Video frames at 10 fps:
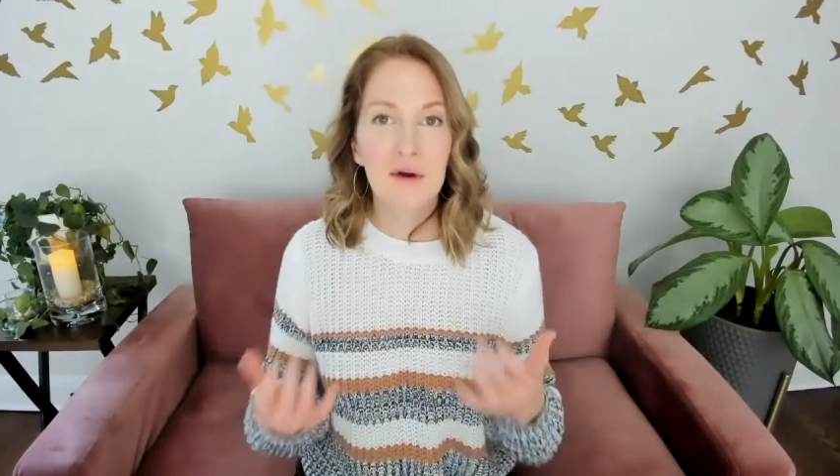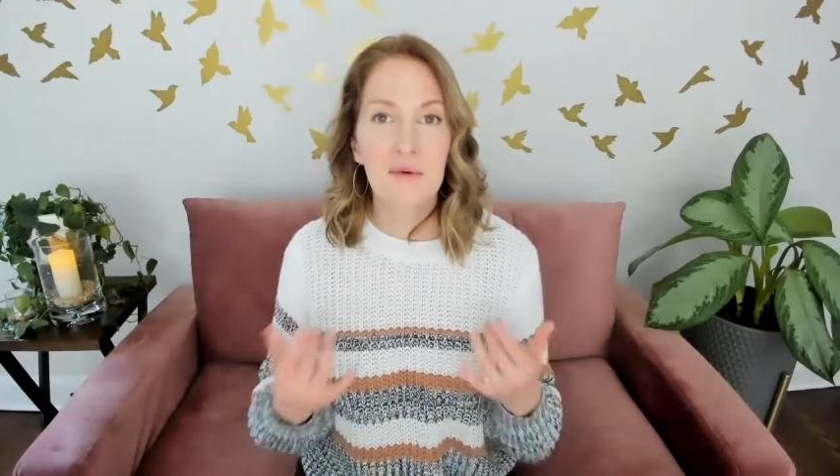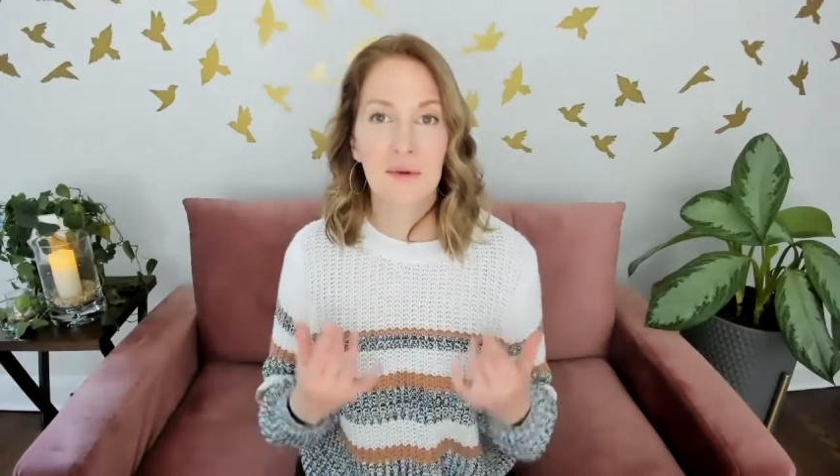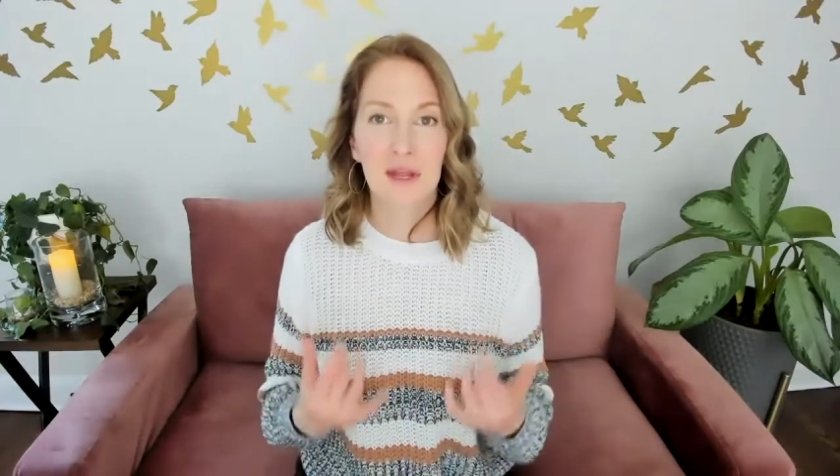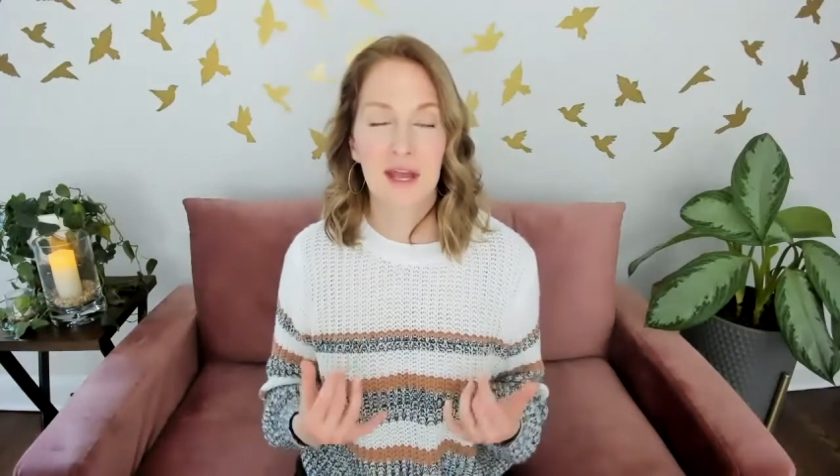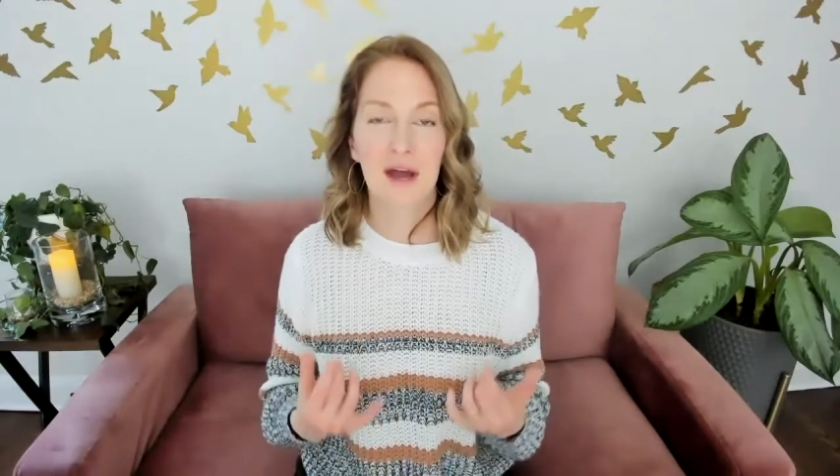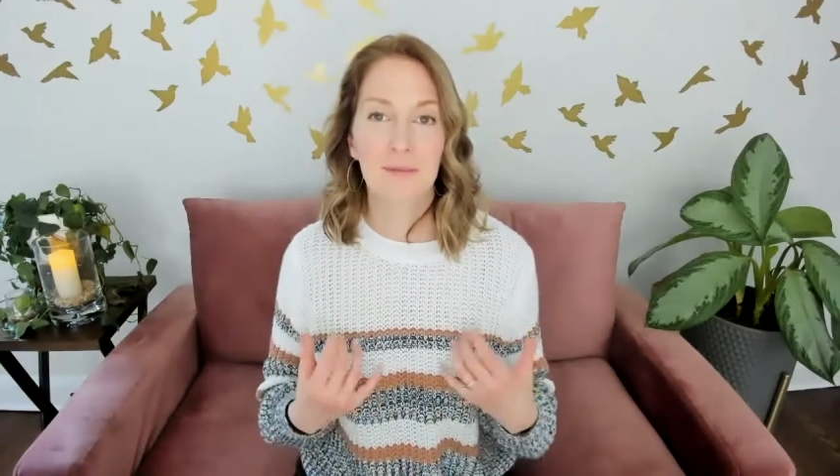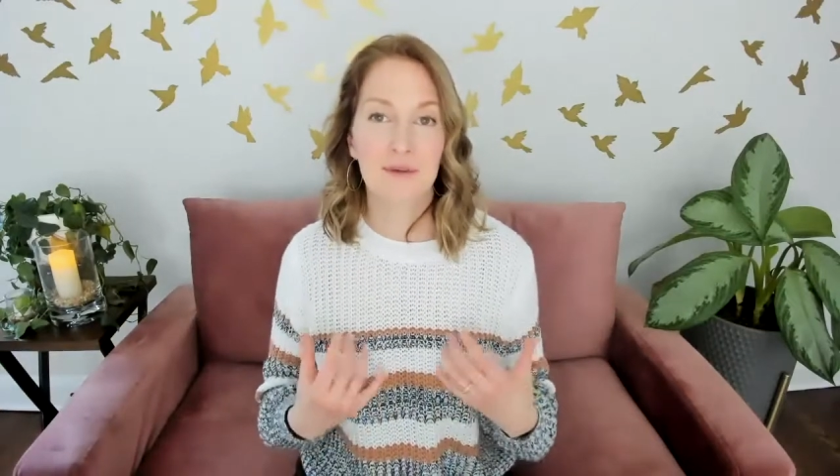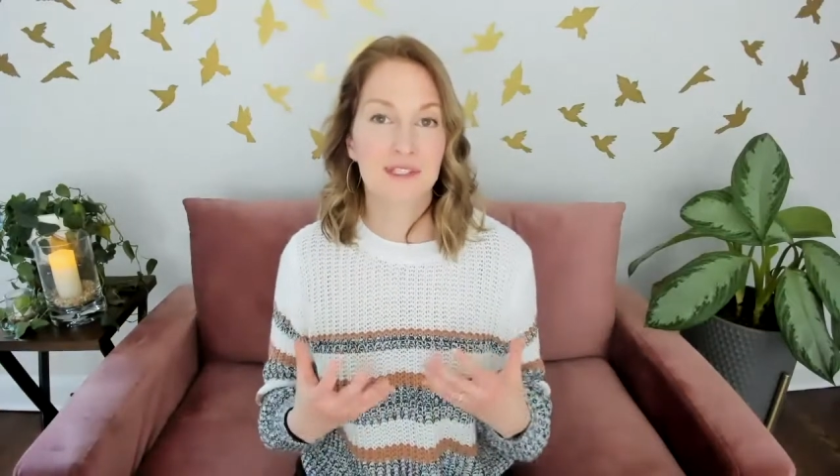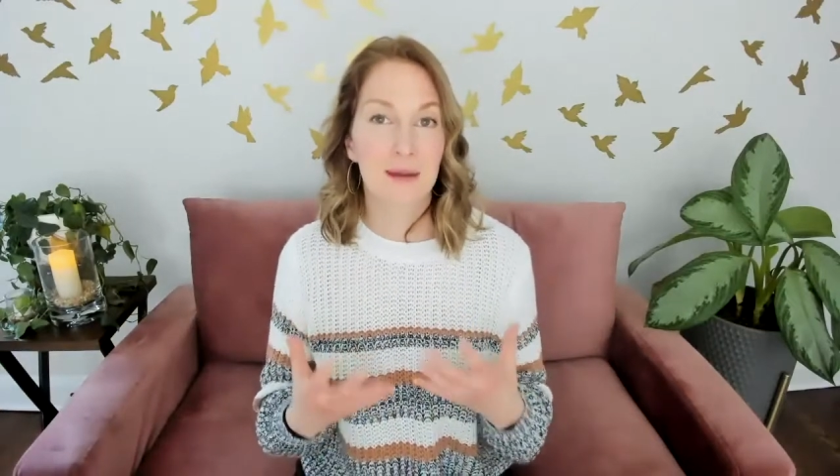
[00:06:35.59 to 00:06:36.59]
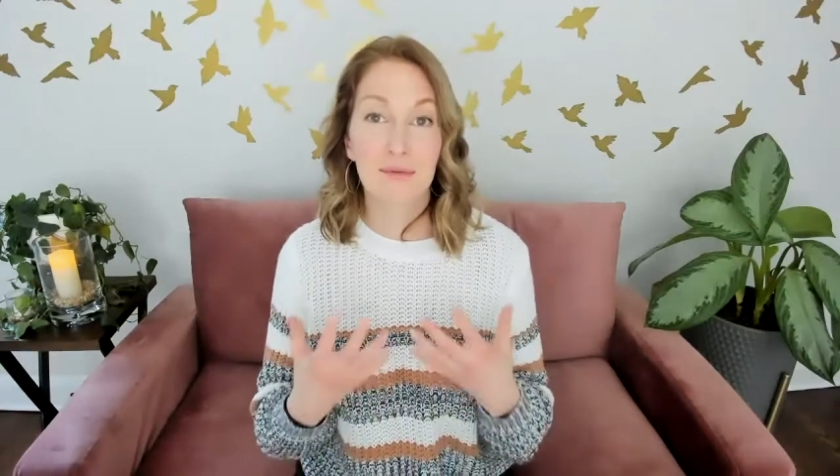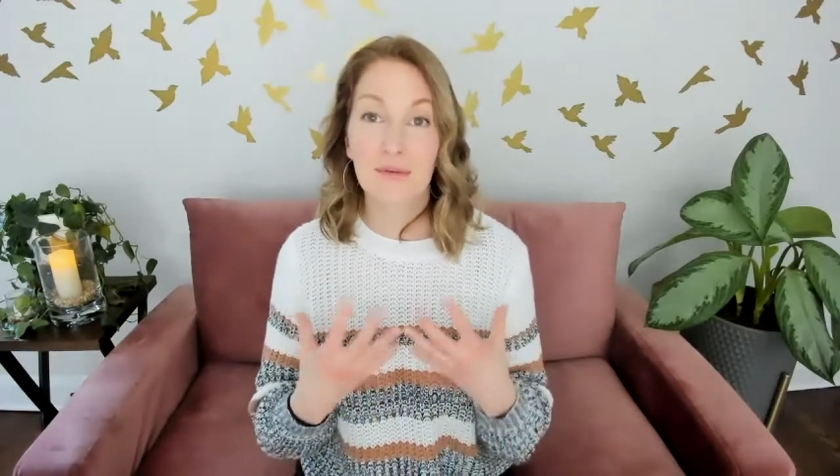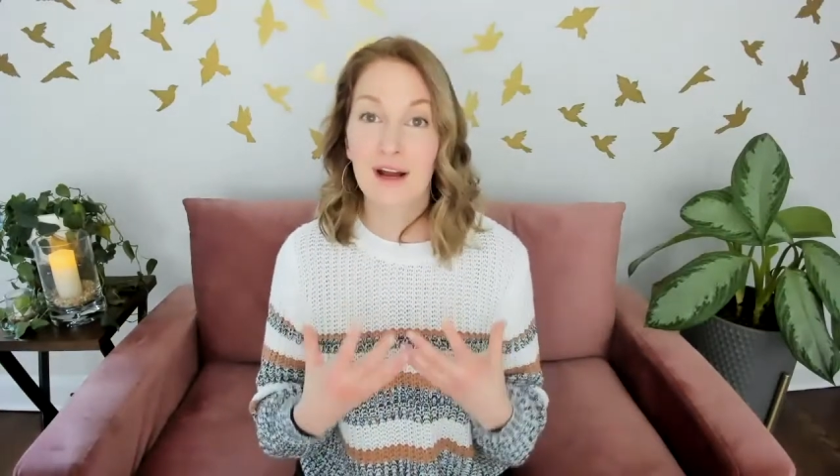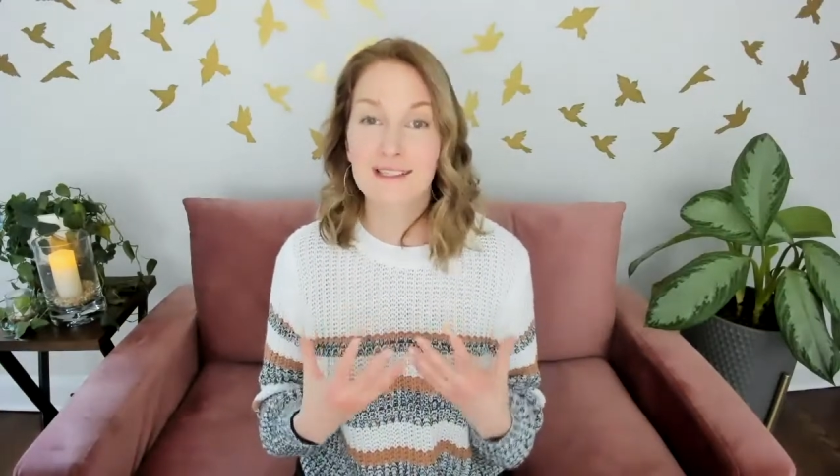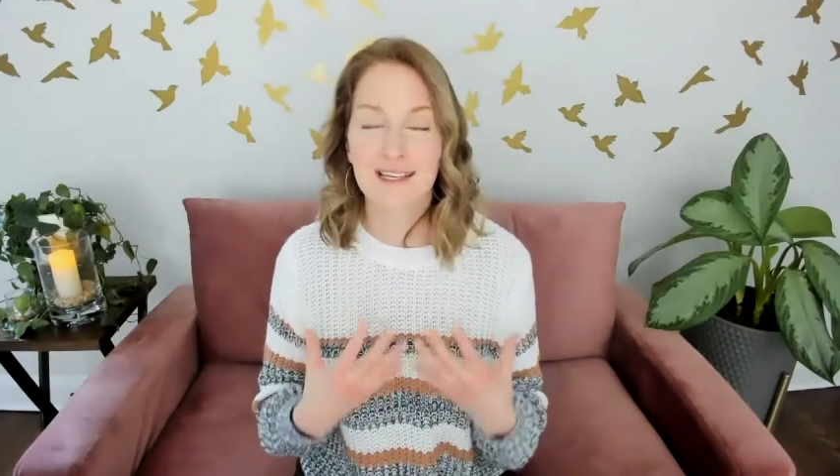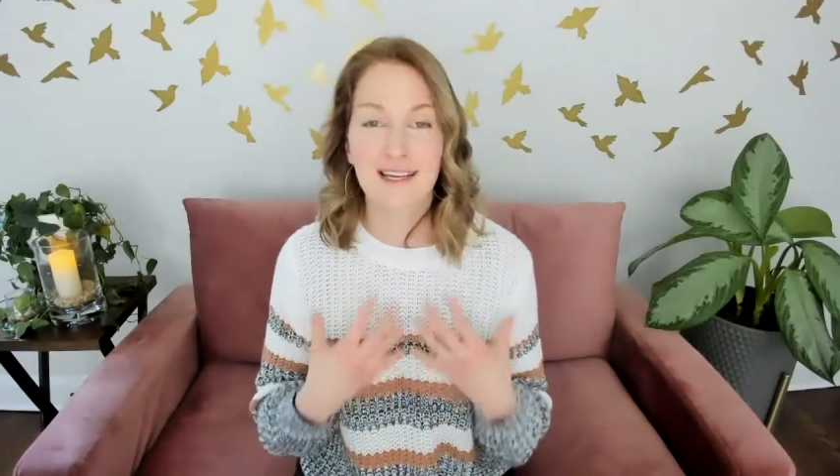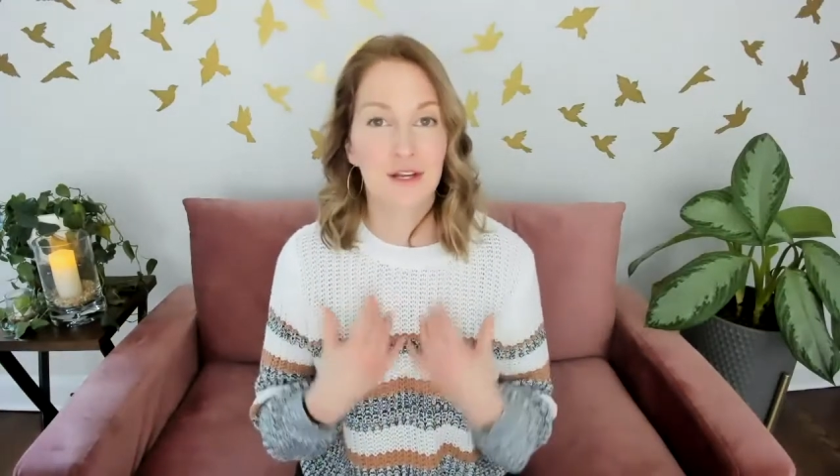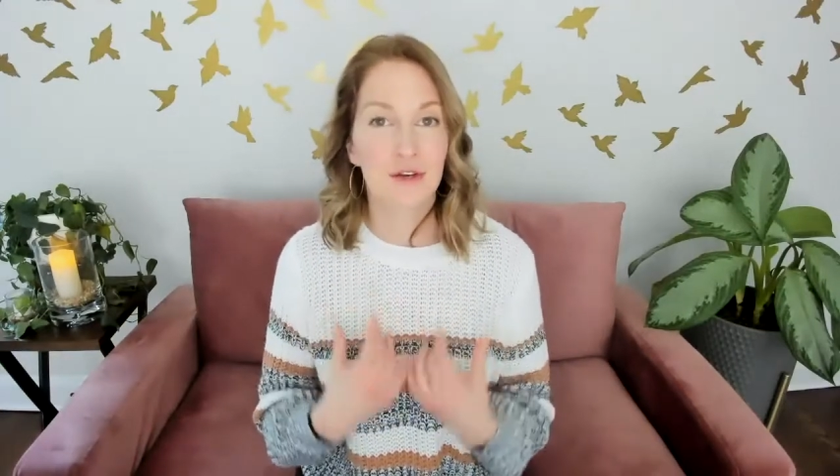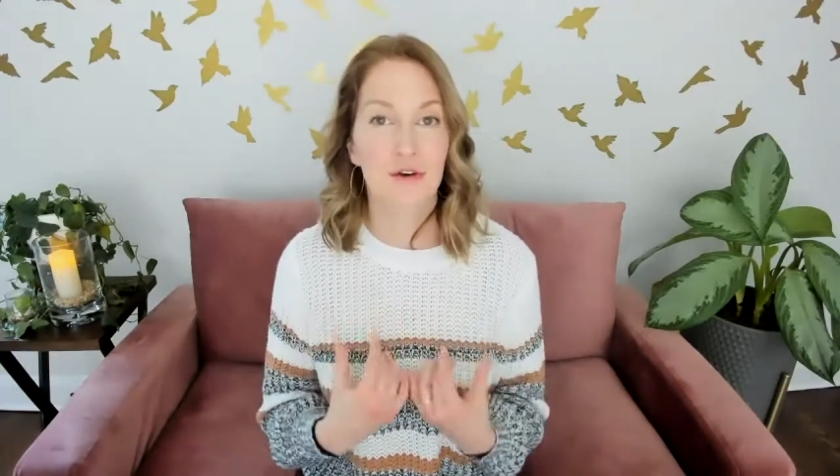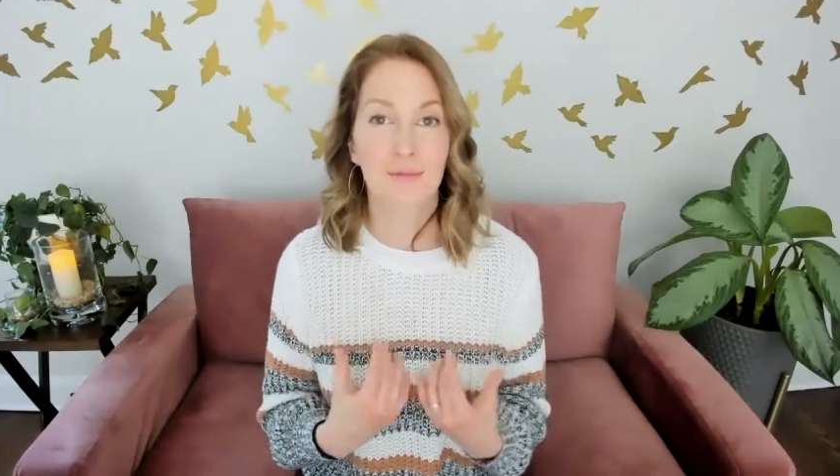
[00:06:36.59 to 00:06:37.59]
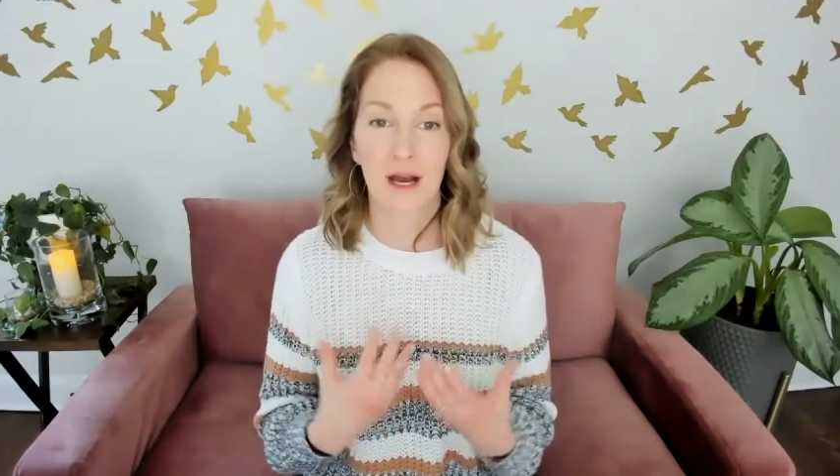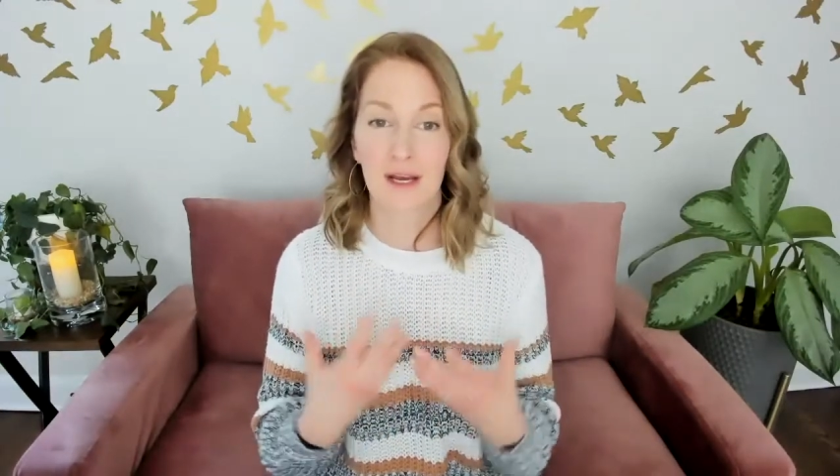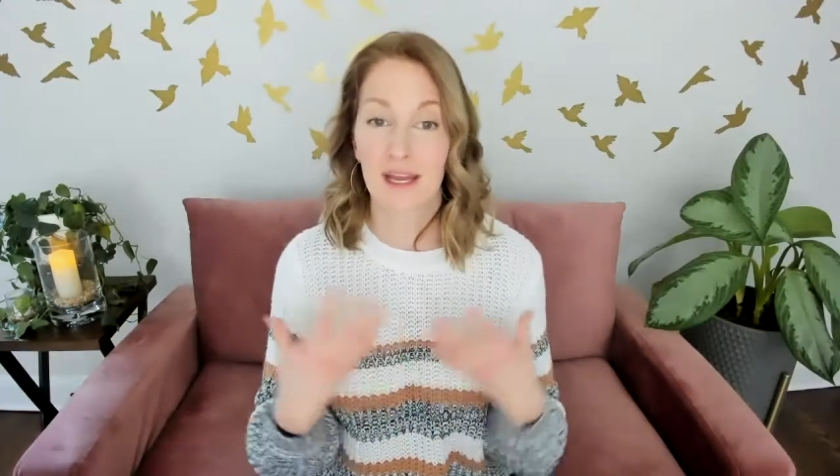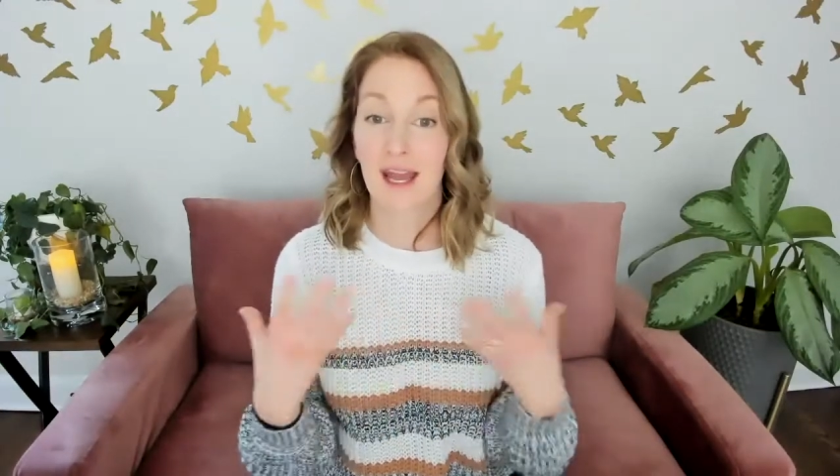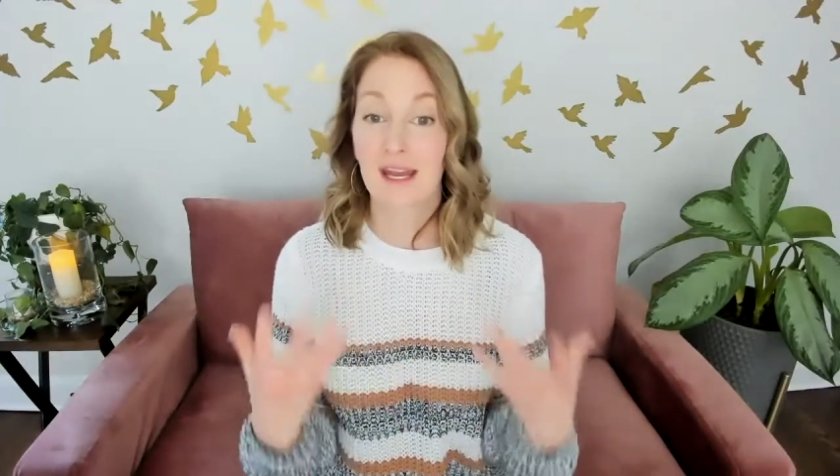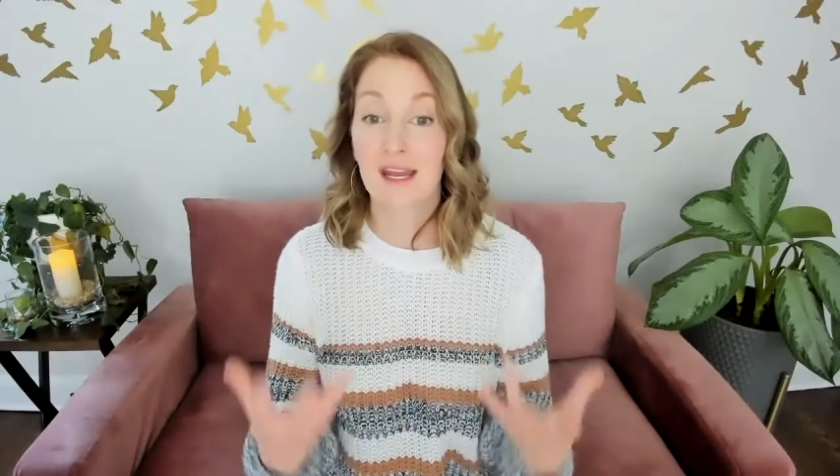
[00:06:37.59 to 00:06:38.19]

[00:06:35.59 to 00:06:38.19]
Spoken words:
We help you stay present in your body and